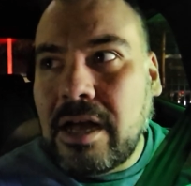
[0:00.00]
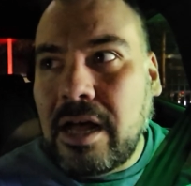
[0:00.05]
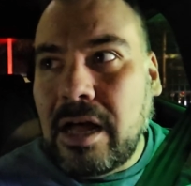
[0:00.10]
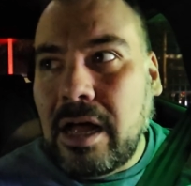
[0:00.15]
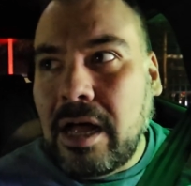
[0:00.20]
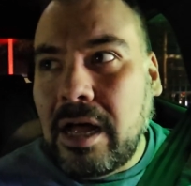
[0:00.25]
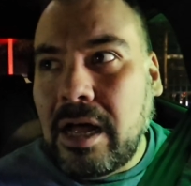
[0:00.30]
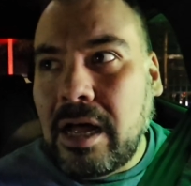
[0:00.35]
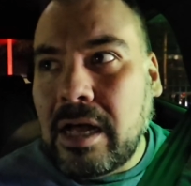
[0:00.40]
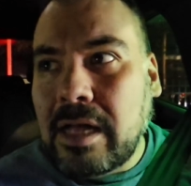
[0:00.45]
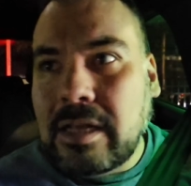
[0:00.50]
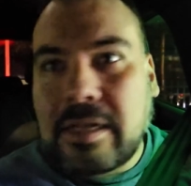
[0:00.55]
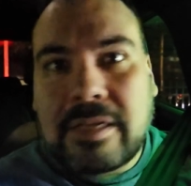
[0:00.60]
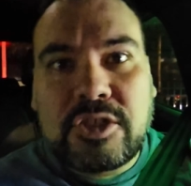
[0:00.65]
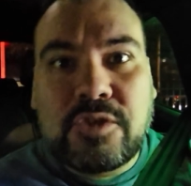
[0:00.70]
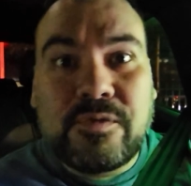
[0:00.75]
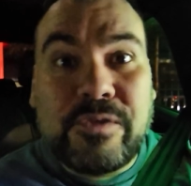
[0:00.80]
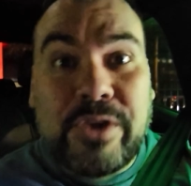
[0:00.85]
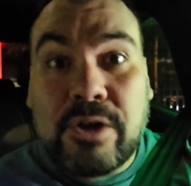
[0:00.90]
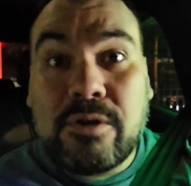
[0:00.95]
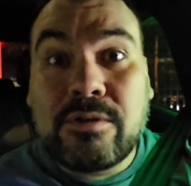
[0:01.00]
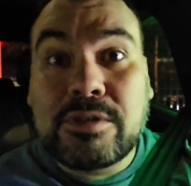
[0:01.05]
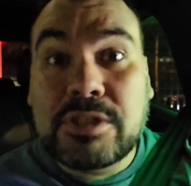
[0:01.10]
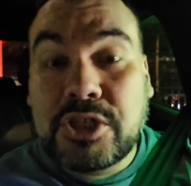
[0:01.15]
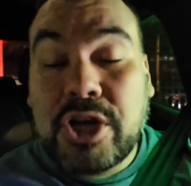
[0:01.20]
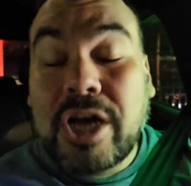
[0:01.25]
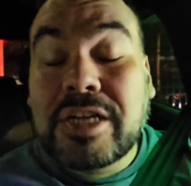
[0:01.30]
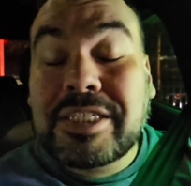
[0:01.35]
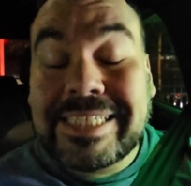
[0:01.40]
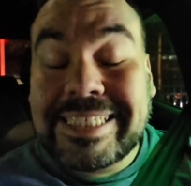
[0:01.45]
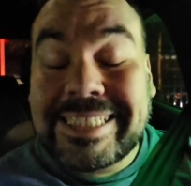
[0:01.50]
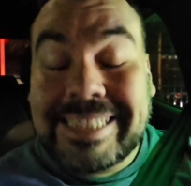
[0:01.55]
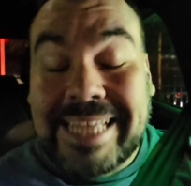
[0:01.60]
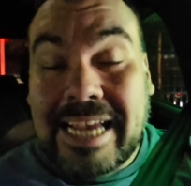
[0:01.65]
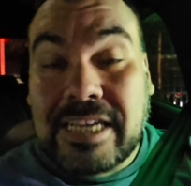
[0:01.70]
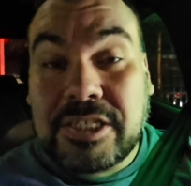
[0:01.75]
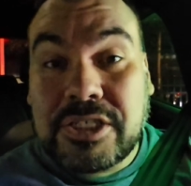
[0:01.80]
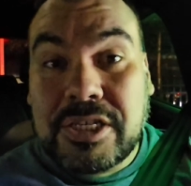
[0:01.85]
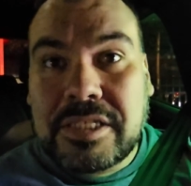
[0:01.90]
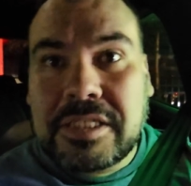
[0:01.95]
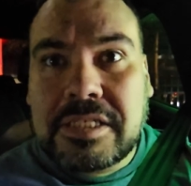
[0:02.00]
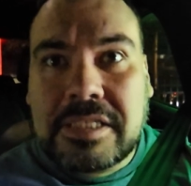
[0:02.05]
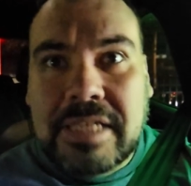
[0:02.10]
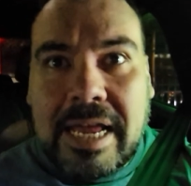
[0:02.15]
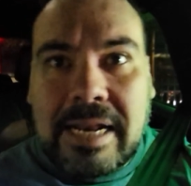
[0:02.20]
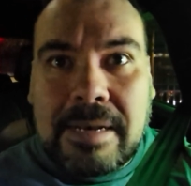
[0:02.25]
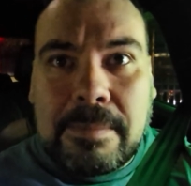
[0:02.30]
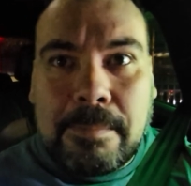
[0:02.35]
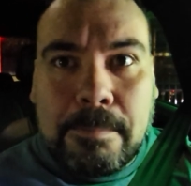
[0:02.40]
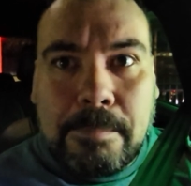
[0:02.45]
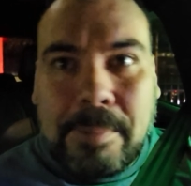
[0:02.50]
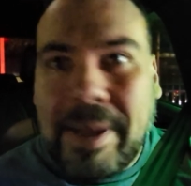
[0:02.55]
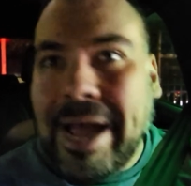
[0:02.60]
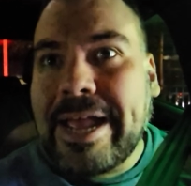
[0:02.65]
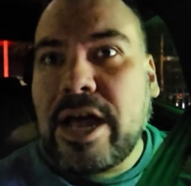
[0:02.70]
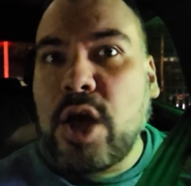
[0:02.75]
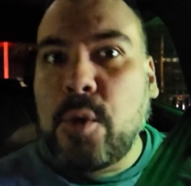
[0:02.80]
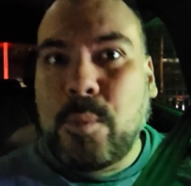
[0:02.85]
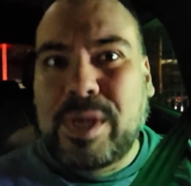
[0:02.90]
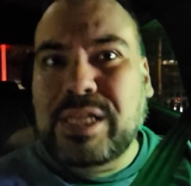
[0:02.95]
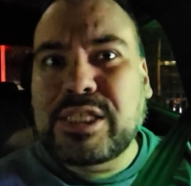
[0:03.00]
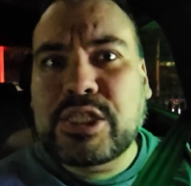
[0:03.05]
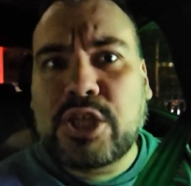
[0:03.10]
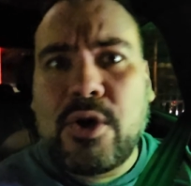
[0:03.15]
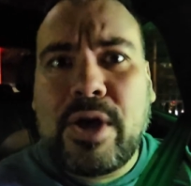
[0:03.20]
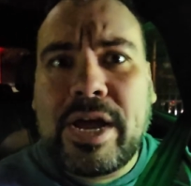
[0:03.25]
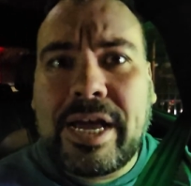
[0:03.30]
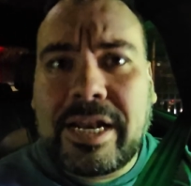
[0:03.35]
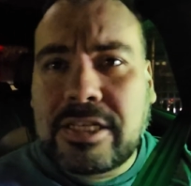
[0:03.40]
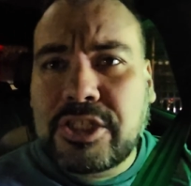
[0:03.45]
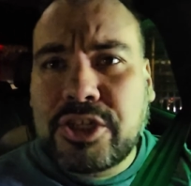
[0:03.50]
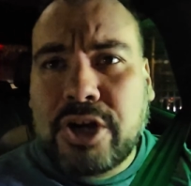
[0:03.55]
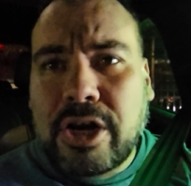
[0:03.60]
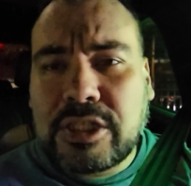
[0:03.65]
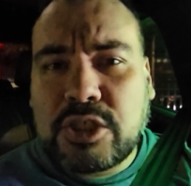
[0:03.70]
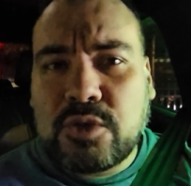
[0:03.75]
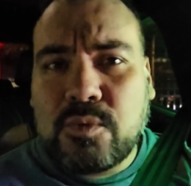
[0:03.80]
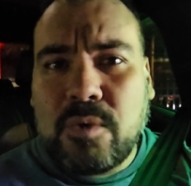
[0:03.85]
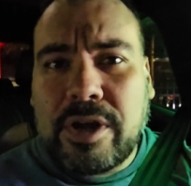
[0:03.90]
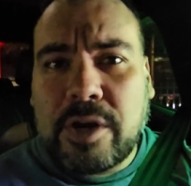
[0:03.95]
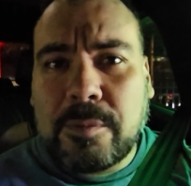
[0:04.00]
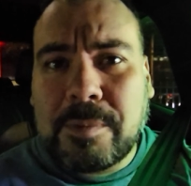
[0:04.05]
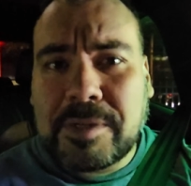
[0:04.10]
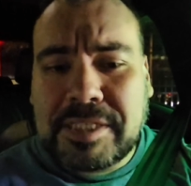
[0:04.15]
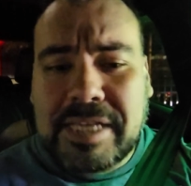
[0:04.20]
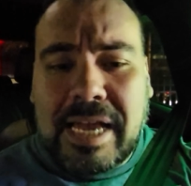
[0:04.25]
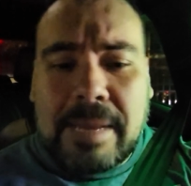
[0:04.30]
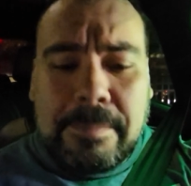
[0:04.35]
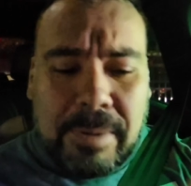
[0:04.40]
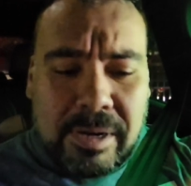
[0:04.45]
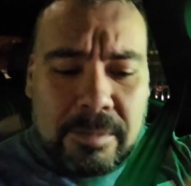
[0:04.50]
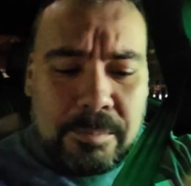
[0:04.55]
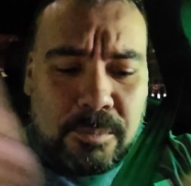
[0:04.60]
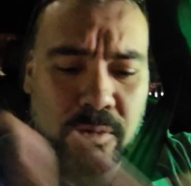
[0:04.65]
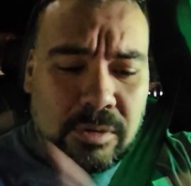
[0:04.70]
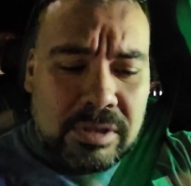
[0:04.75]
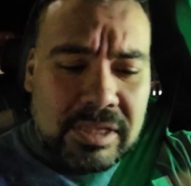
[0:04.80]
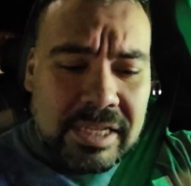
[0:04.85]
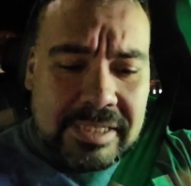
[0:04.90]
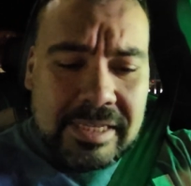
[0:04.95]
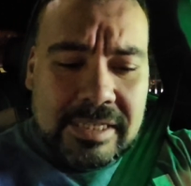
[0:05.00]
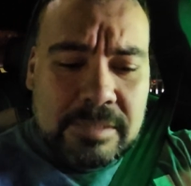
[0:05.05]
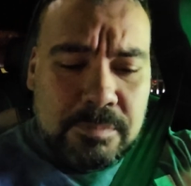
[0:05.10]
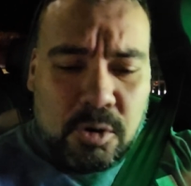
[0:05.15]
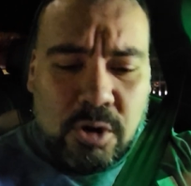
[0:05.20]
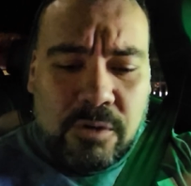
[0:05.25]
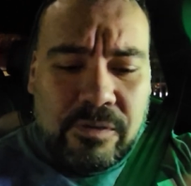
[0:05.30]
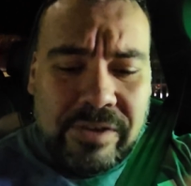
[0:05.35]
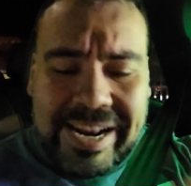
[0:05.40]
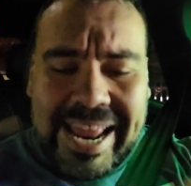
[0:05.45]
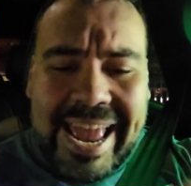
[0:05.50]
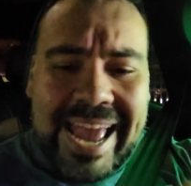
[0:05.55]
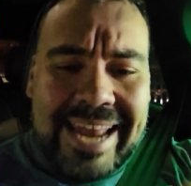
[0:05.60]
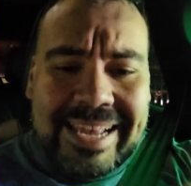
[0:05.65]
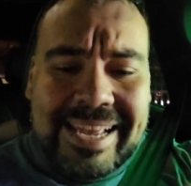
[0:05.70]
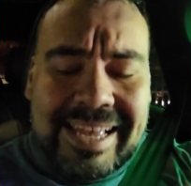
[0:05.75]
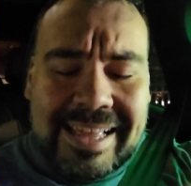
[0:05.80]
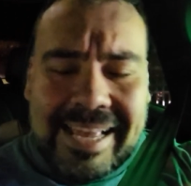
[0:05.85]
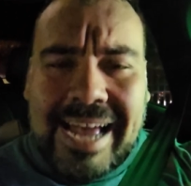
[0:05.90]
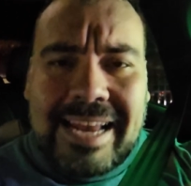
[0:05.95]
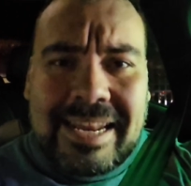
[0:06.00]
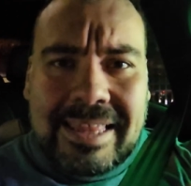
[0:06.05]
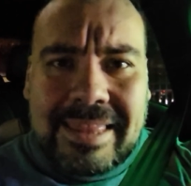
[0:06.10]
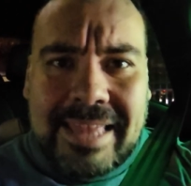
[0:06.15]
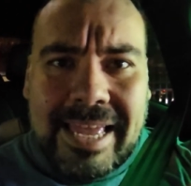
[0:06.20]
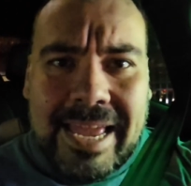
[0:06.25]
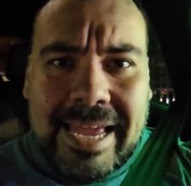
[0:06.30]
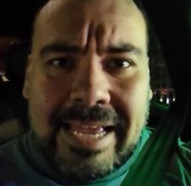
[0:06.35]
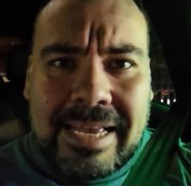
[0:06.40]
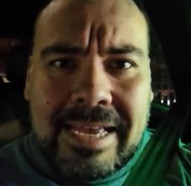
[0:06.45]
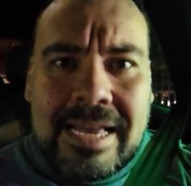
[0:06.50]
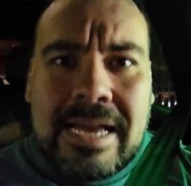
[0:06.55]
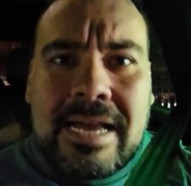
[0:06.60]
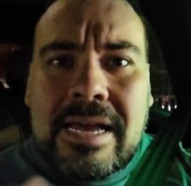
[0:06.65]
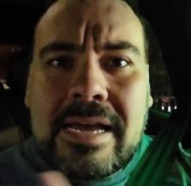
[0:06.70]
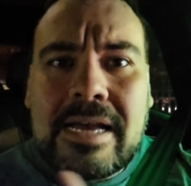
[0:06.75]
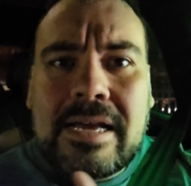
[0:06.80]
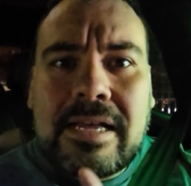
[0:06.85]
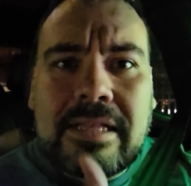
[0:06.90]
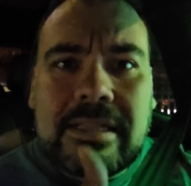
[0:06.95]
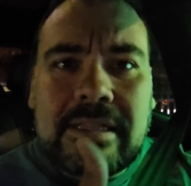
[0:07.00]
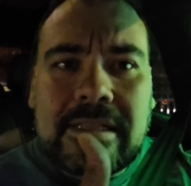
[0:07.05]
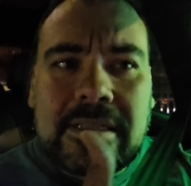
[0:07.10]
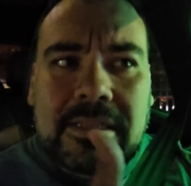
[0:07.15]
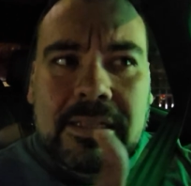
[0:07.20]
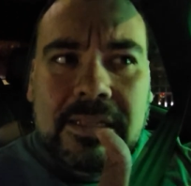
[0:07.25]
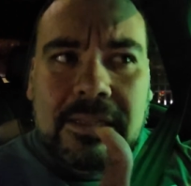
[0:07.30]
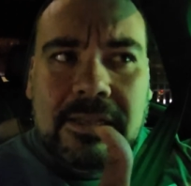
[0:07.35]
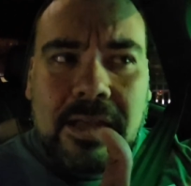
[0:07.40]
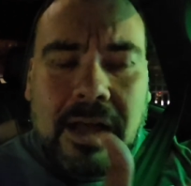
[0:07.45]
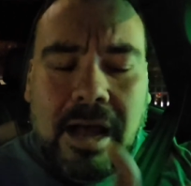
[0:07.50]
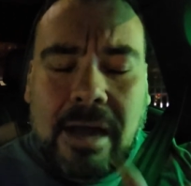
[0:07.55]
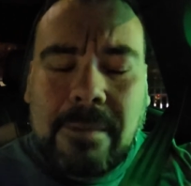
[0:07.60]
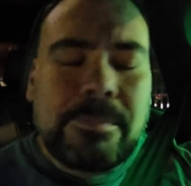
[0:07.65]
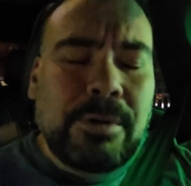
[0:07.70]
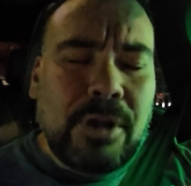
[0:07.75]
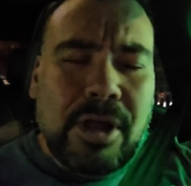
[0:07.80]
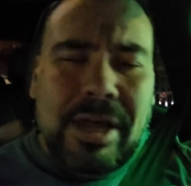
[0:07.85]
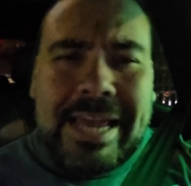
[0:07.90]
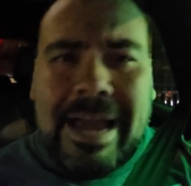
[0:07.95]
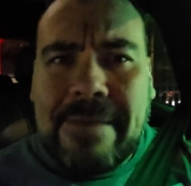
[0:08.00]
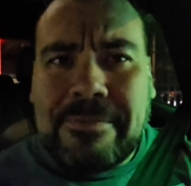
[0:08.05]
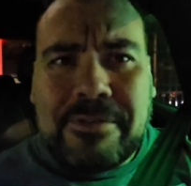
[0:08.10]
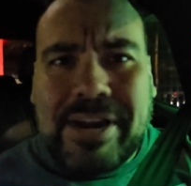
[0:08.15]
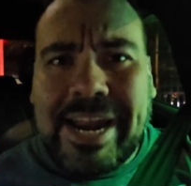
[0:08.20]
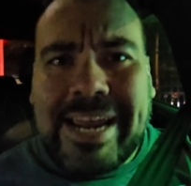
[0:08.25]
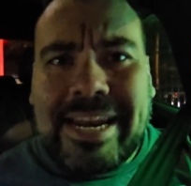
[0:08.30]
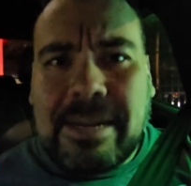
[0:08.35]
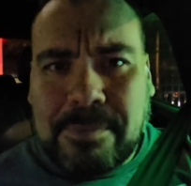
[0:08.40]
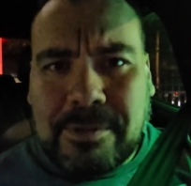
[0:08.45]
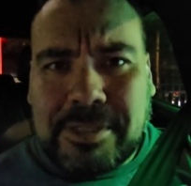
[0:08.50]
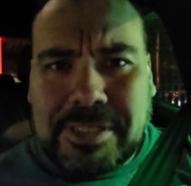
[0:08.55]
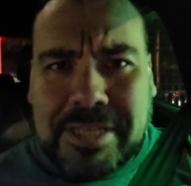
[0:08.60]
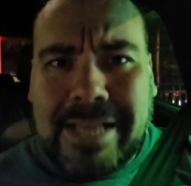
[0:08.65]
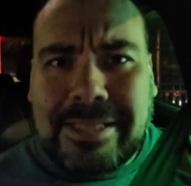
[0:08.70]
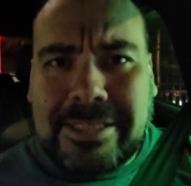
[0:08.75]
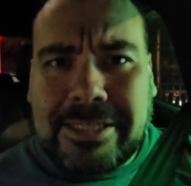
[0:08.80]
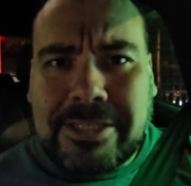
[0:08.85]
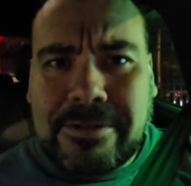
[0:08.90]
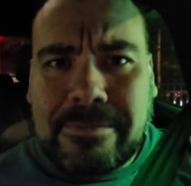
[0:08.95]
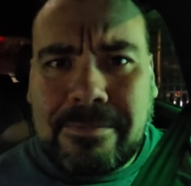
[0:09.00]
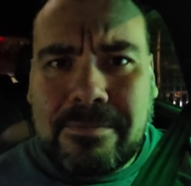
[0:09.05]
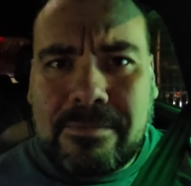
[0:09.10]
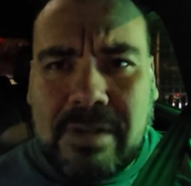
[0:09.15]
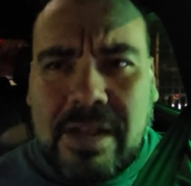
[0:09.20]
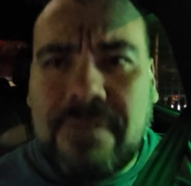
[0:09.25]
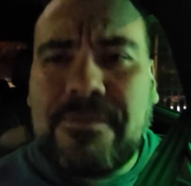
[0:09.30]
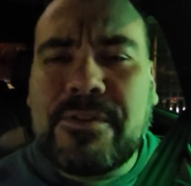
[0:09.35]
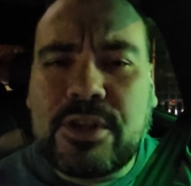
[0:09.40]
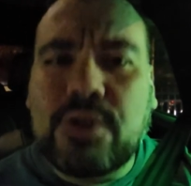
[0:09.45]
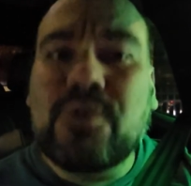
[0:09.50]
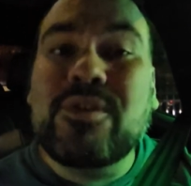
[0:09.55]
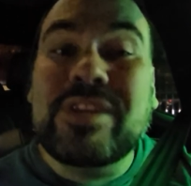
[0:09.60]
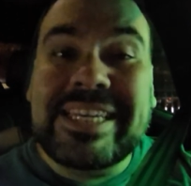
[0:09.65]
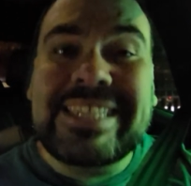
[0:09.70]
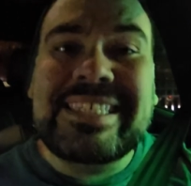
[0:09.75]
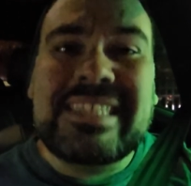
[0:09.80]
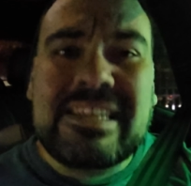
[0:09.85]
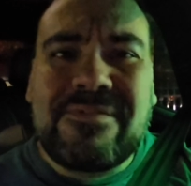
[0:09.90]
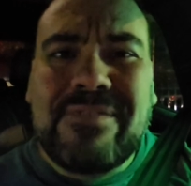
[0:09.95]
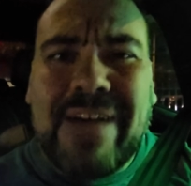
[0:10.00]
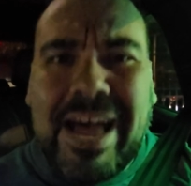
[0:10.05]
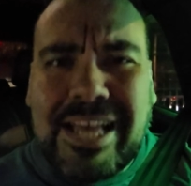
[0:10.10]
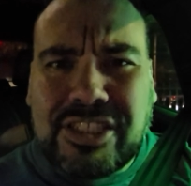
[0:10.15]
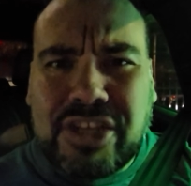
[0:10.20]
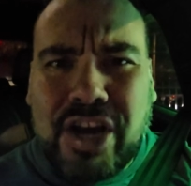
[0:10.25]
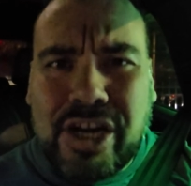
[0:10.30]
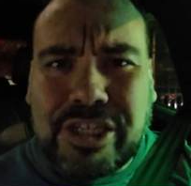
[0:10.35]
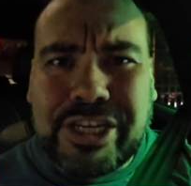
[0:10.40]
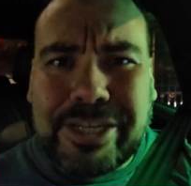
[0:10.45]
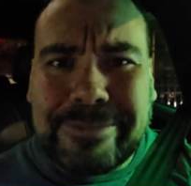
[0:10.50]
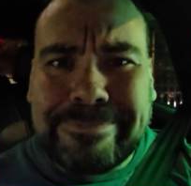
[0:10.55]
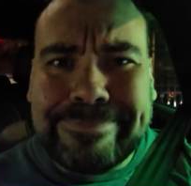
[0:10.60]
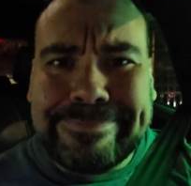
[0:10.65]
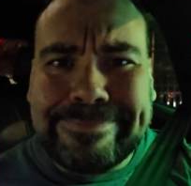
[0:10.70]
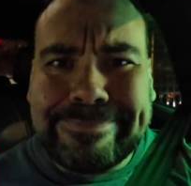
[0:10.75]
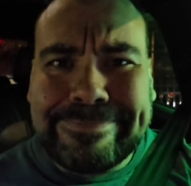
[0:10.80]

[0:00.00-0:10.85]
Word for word: uh, electric vehicles charging stations, then by all means go ahead and charge to one hundred percent. But m this is more of an etiquette kind of thing. Unplug after eighty percent if you're doing D C fast charging.